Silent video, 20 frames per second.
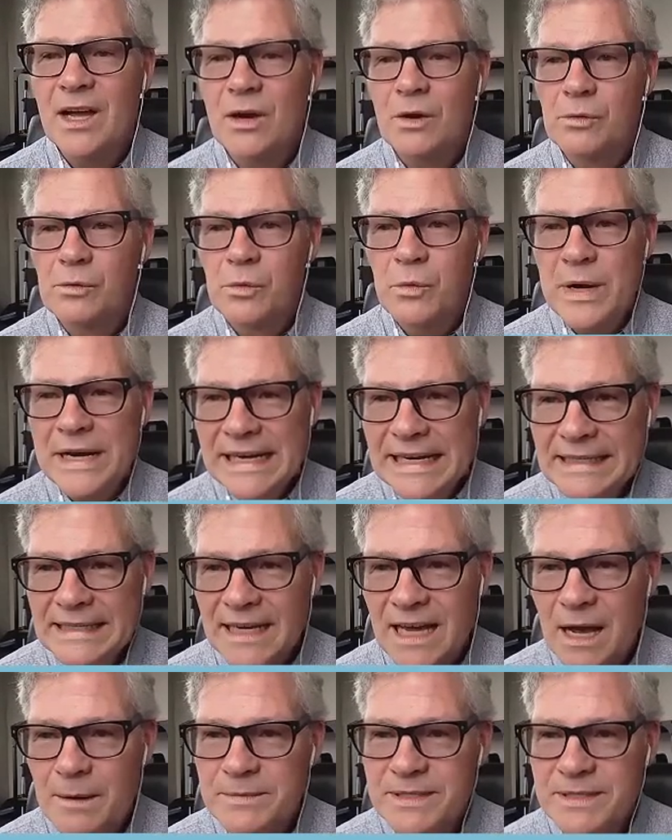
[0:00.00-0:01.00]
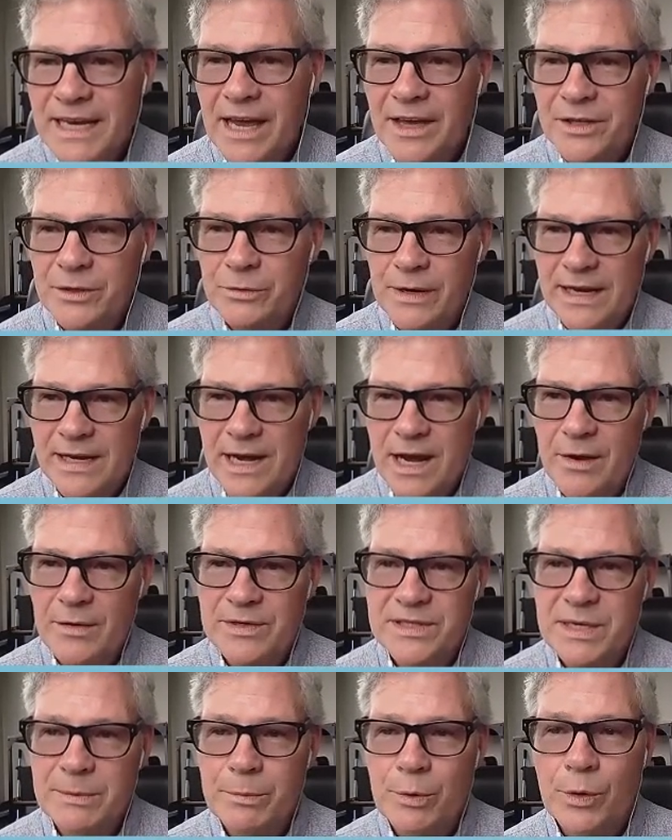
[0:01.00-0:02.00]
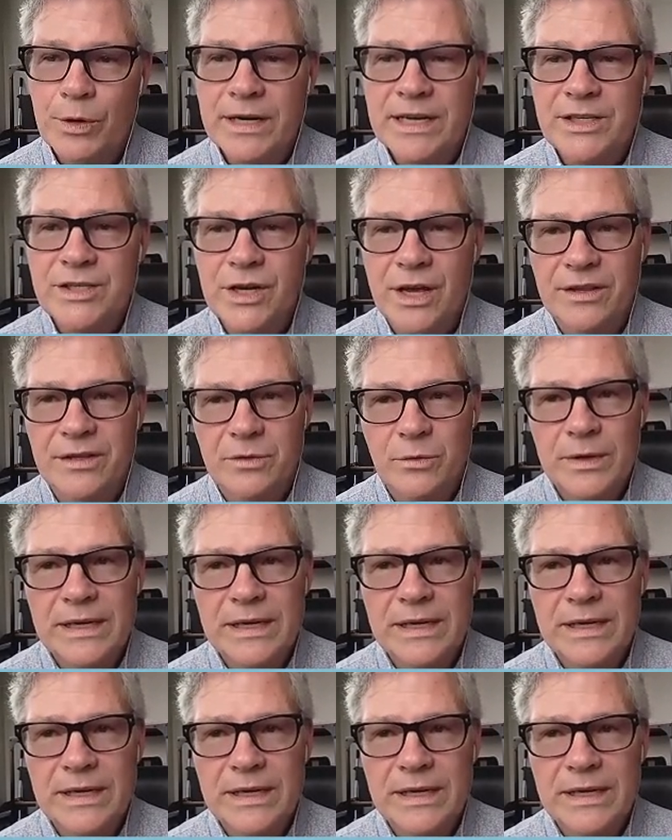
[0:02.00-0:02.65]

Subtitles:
We need to come together right now and support each other.